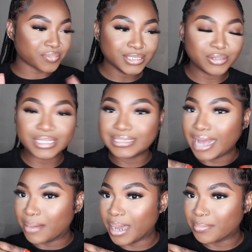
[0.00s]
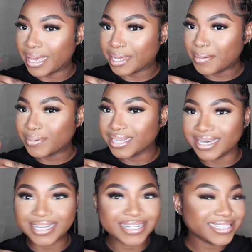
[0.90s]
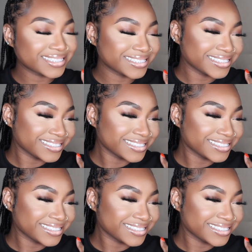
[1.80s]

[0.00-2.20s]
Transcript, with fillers: So this is how my makeup looks.